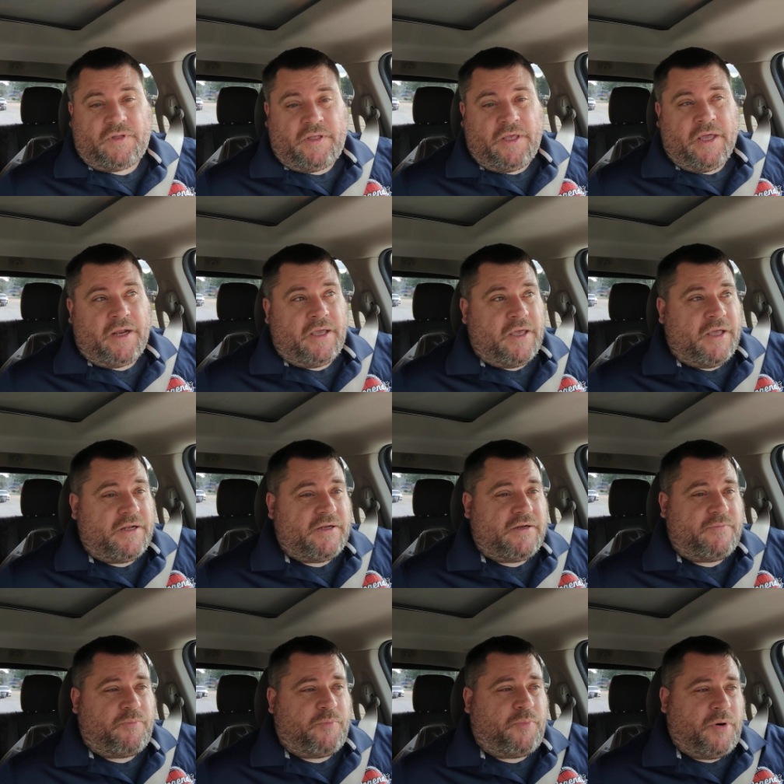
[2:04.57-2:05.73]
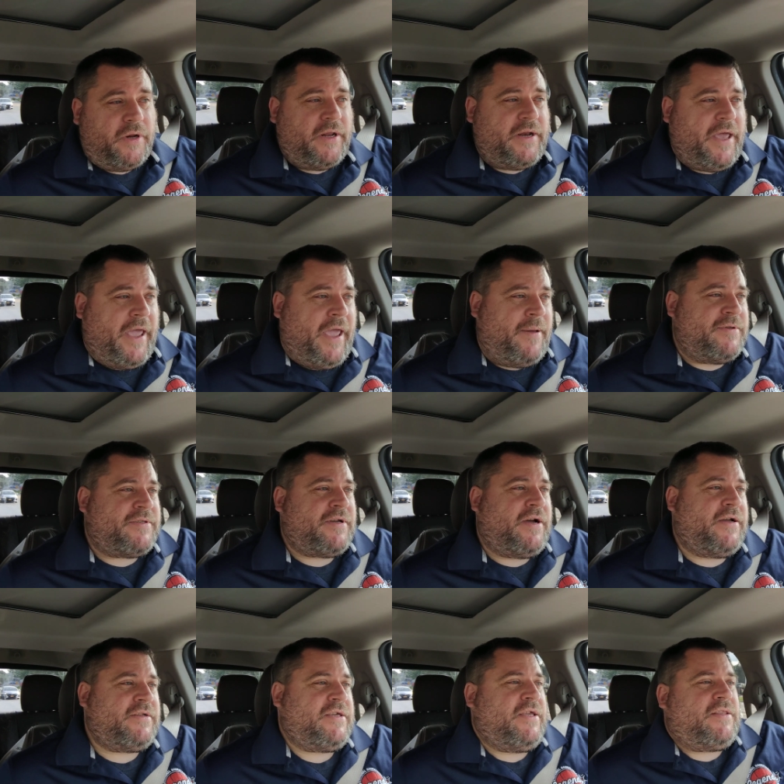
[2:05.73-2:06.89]
getting it put into
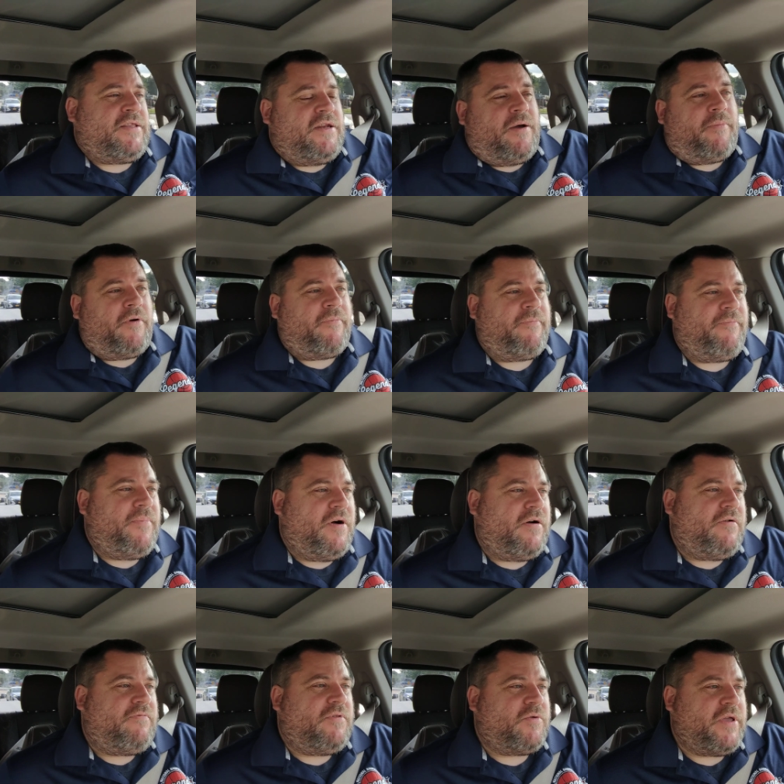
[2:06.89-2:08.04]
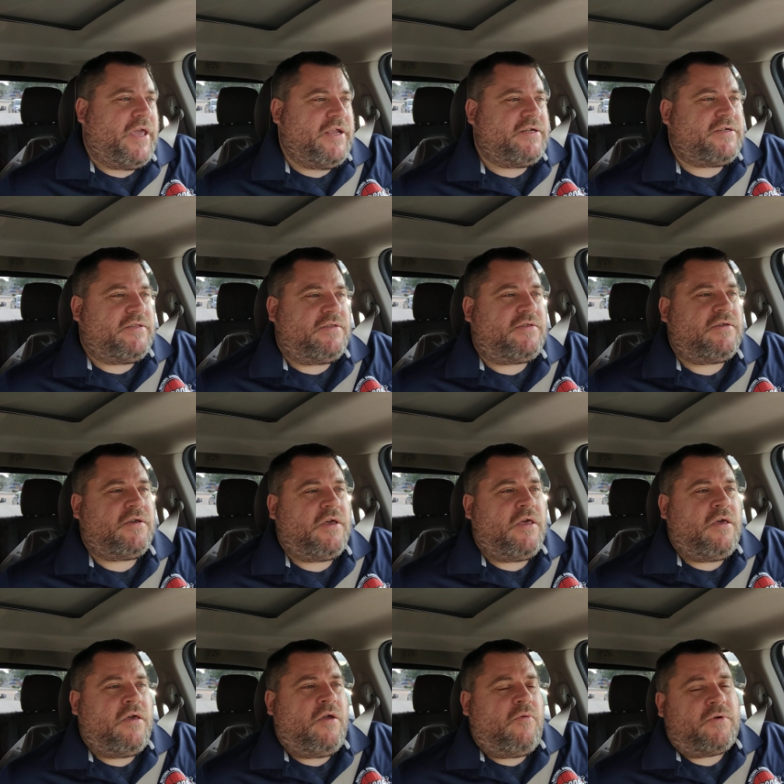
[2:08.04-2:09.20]
Amazon to get the number of uh, locations,
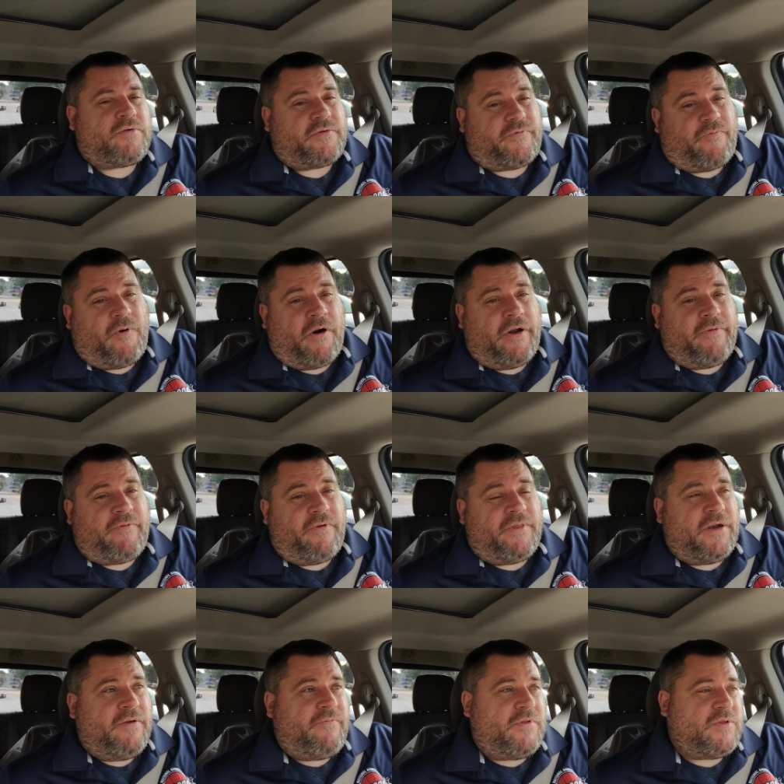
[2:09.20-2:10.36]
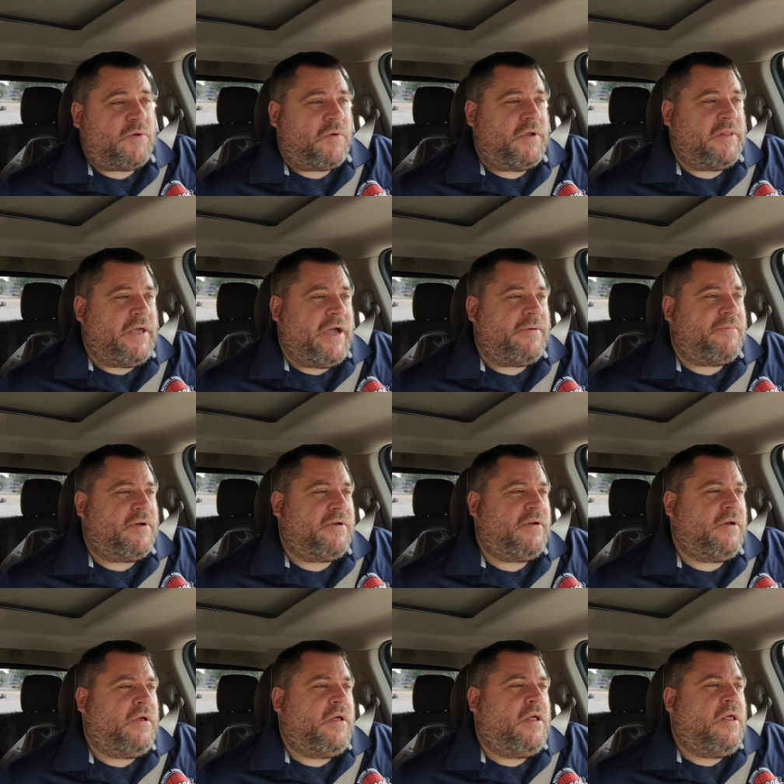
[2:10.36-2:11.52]
which was far different than Inventory Lab.
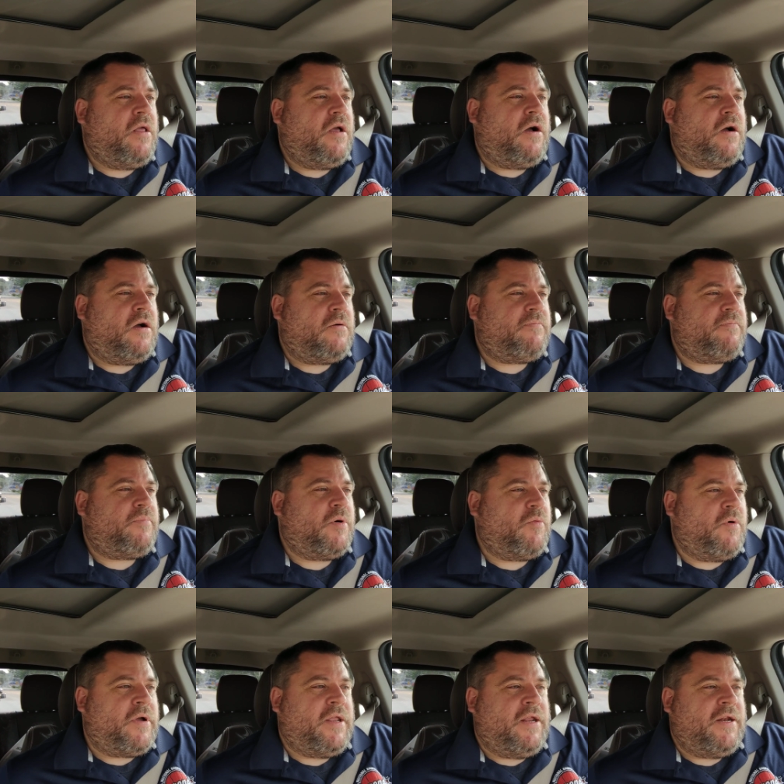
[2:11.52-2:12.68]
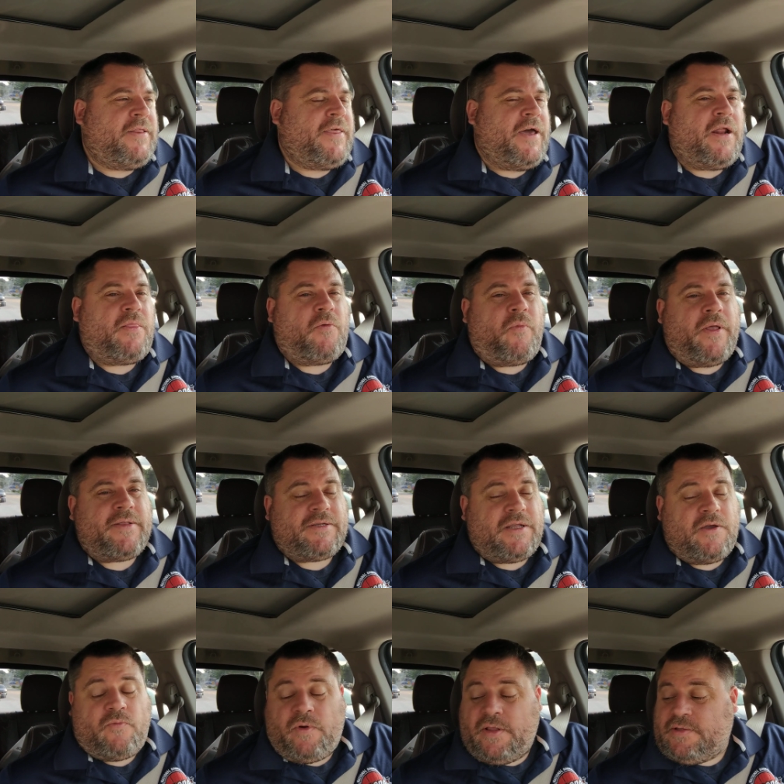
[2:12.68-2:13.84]
Um, but we'll get into that on the
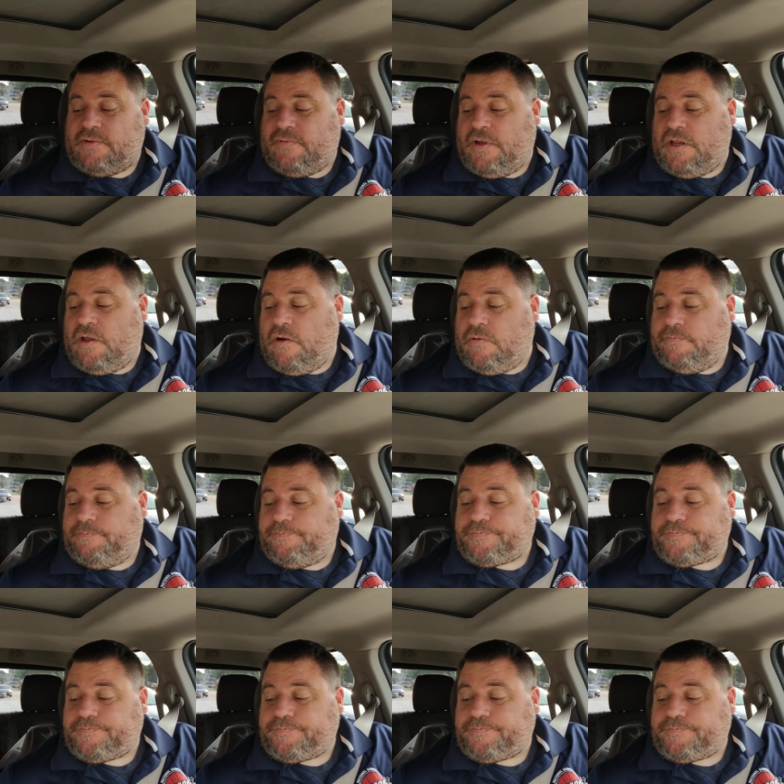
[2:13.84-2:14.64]
Wednesday wins video.